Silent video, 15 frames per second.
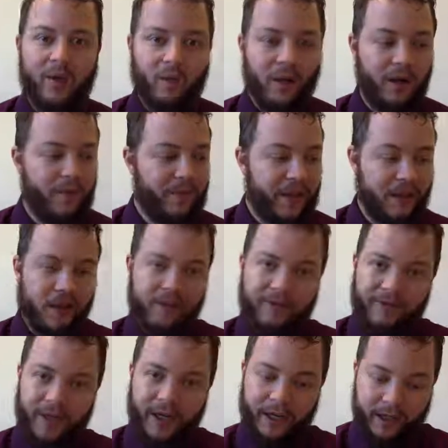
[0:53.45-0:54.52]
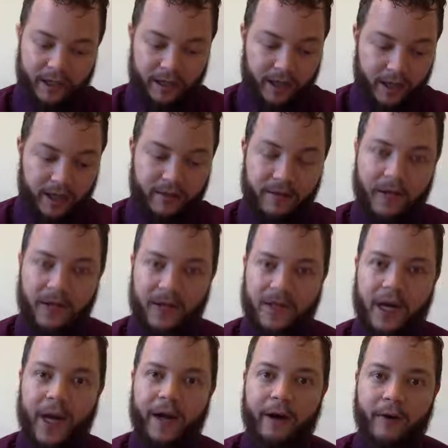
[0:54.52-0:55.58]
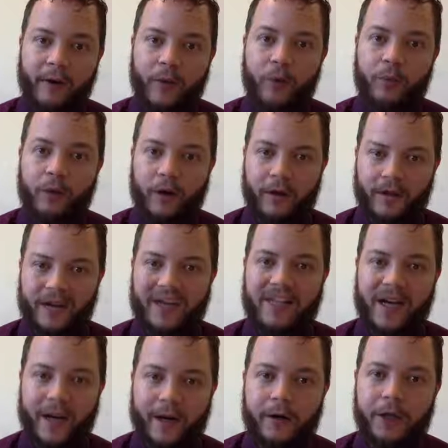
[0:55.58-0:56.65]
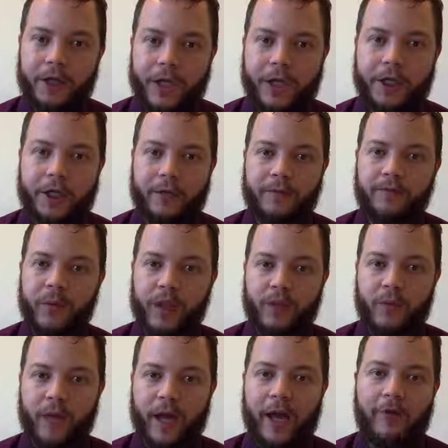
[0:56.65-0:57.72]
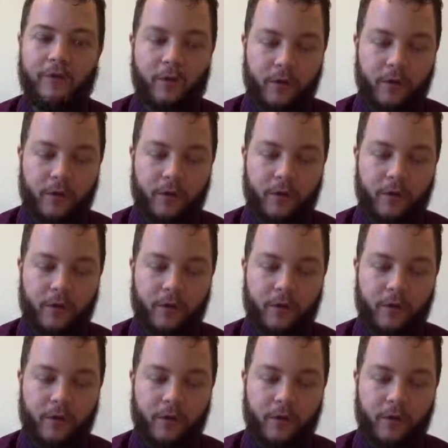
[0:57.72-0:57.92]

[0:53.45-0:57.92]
well, that's defined in the entire notebook, the entire session that we have.